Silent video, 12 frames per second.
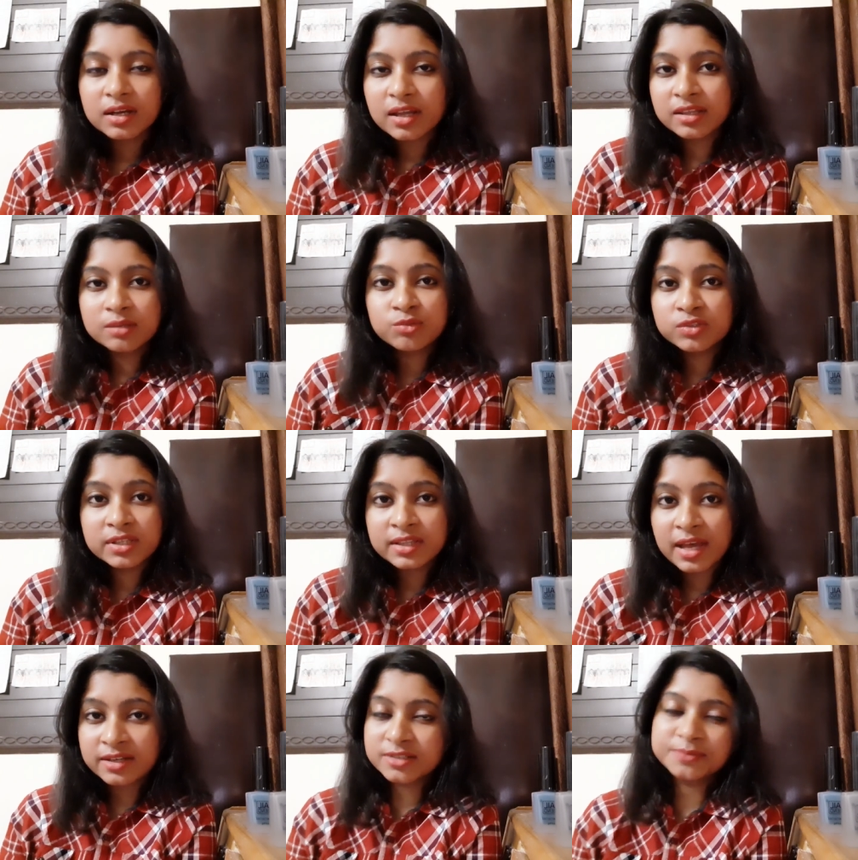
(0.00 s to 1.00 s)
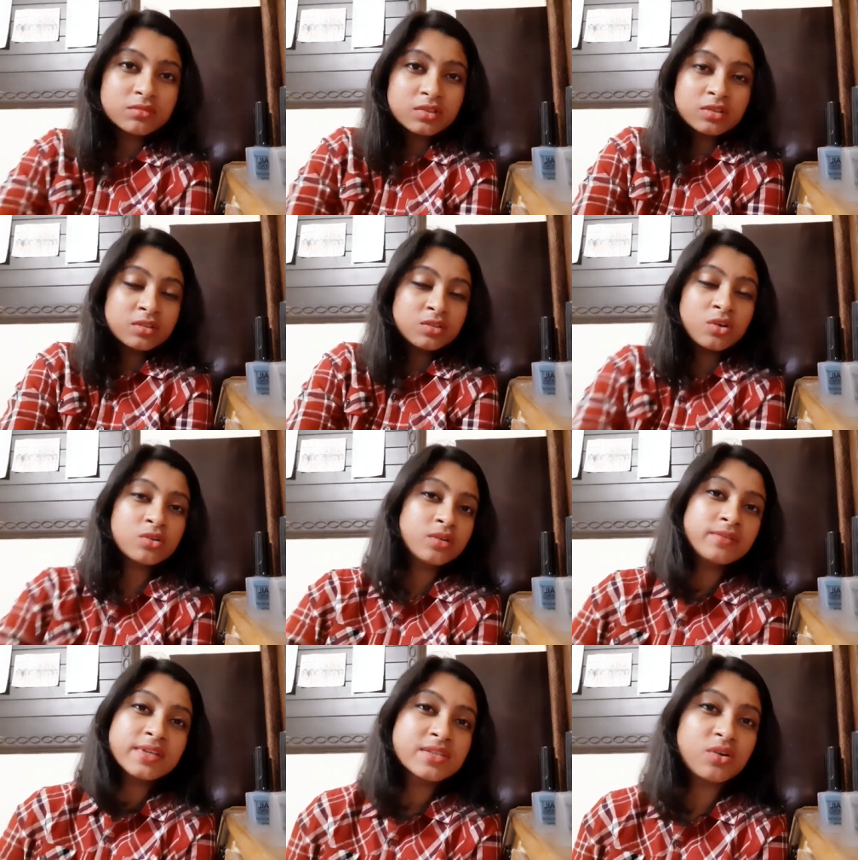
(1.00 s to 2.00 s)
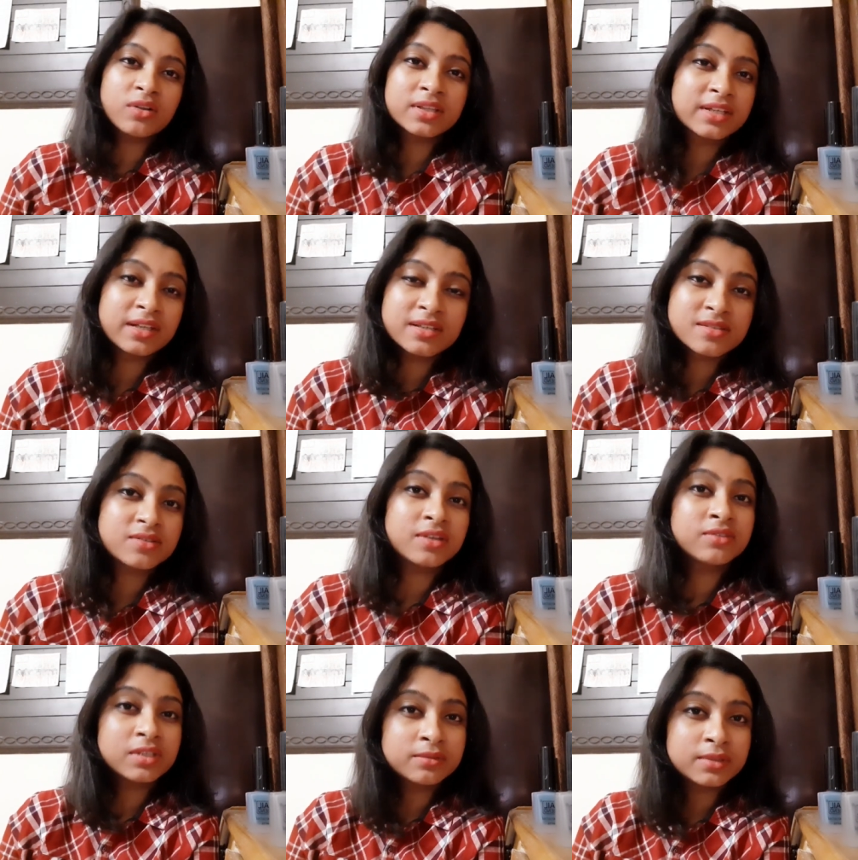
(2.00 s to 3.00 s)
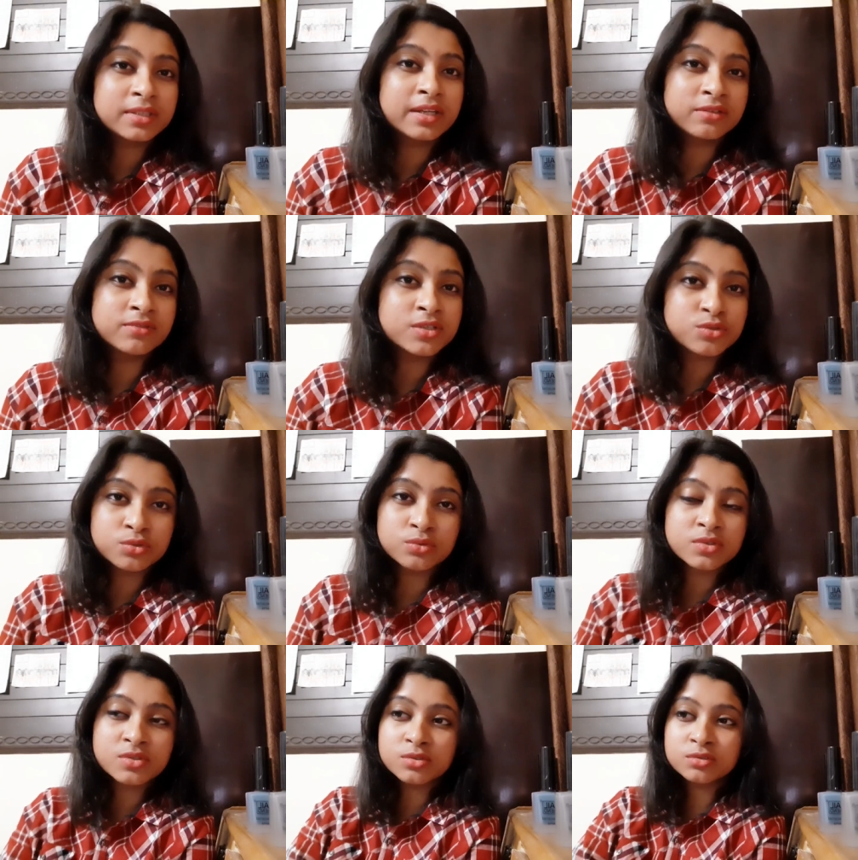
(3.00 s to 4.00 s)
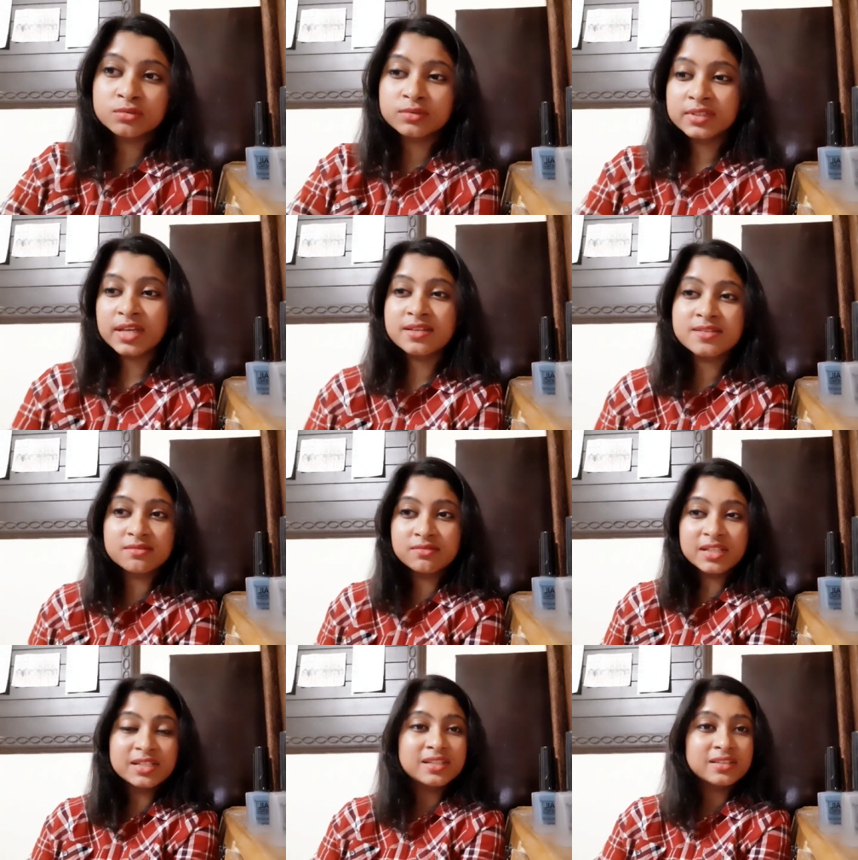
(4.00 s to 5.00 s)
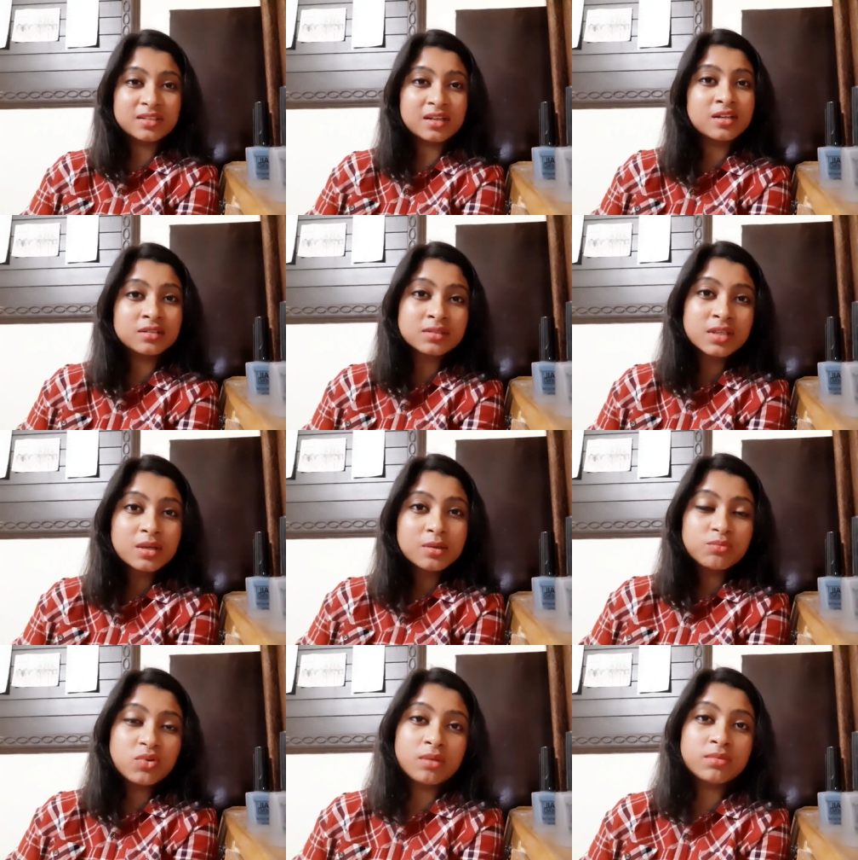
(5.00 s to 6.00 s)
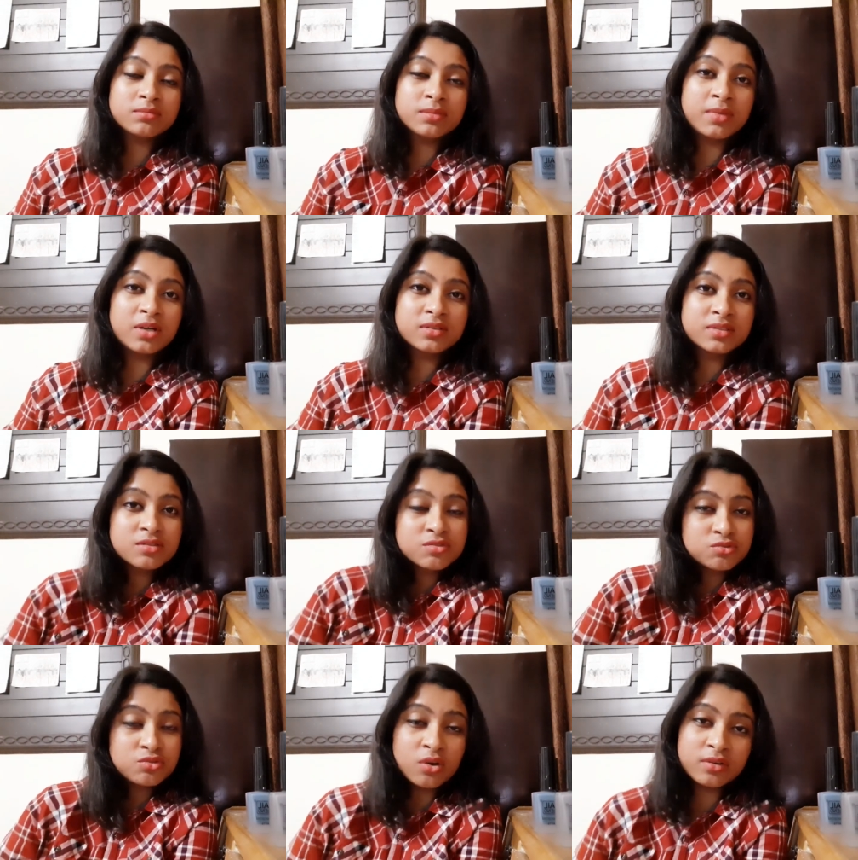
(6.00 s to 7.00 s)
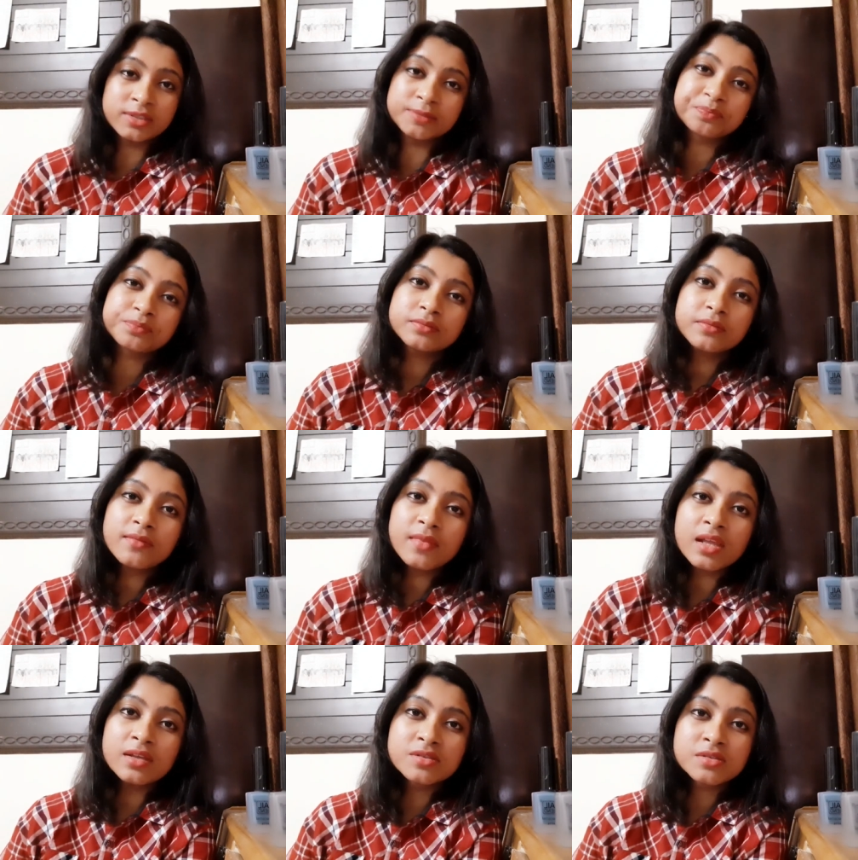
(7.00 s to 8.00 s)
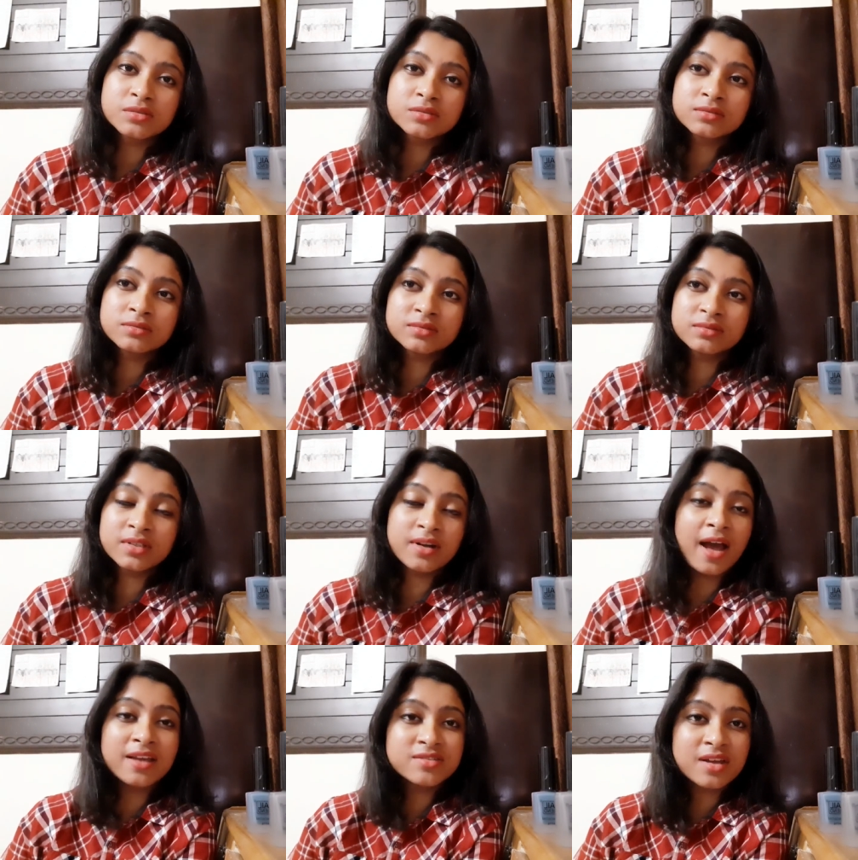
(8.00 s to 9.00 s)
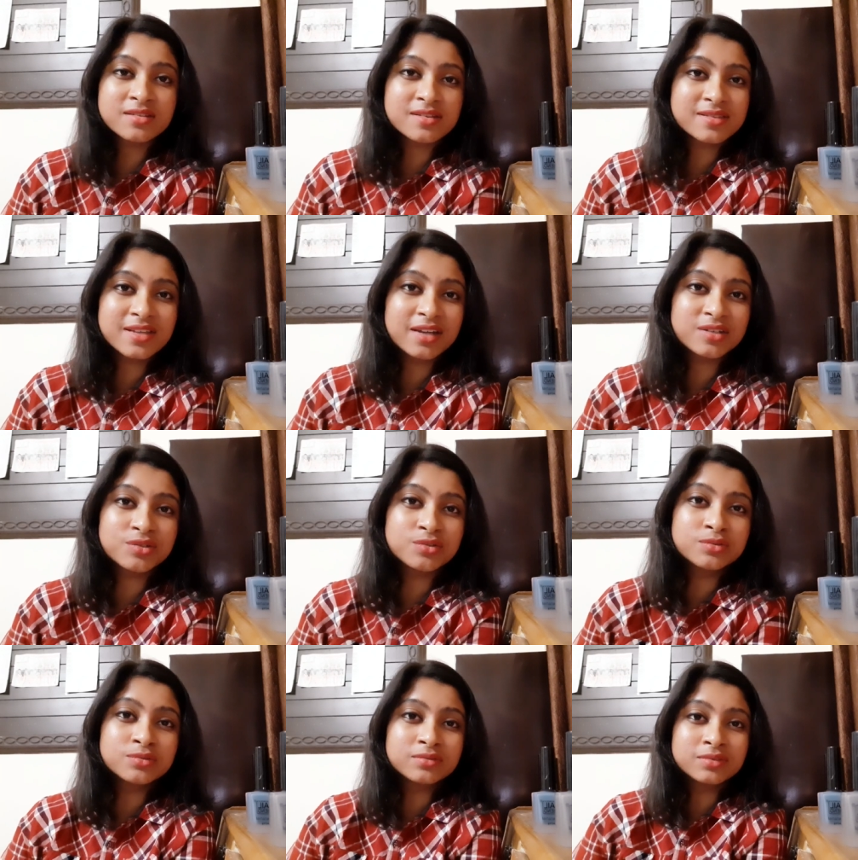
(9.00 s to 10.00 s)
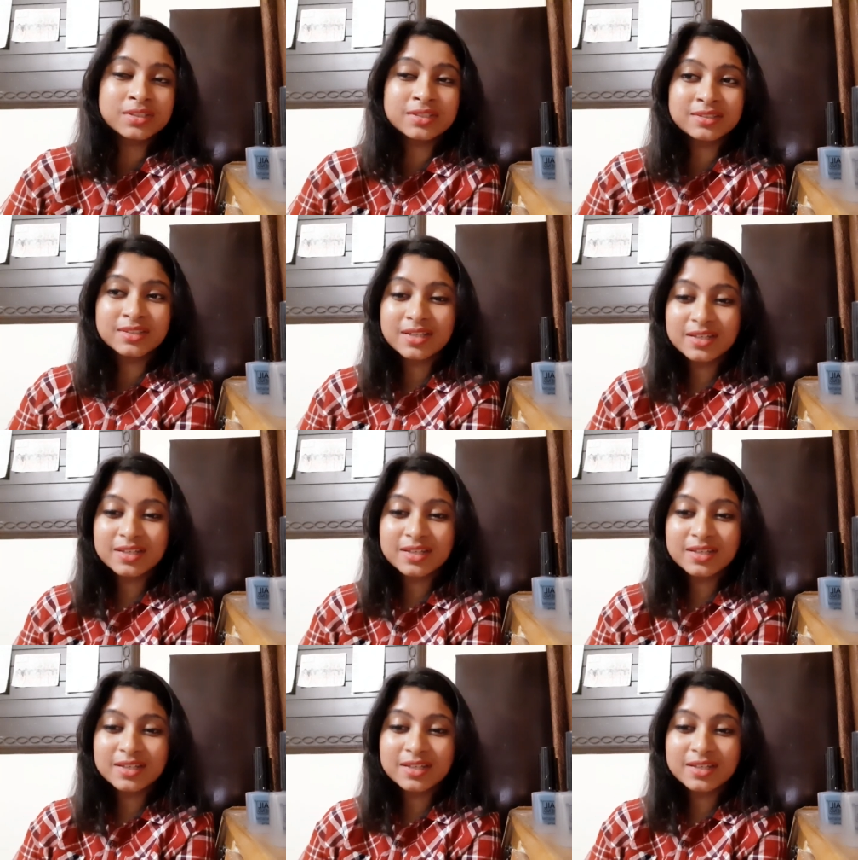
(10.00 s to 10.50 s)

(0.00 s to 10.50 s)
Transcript: nothing more than that. Not always all the colors are available in every store, so there is really a problem about the stock. So there are high chances that you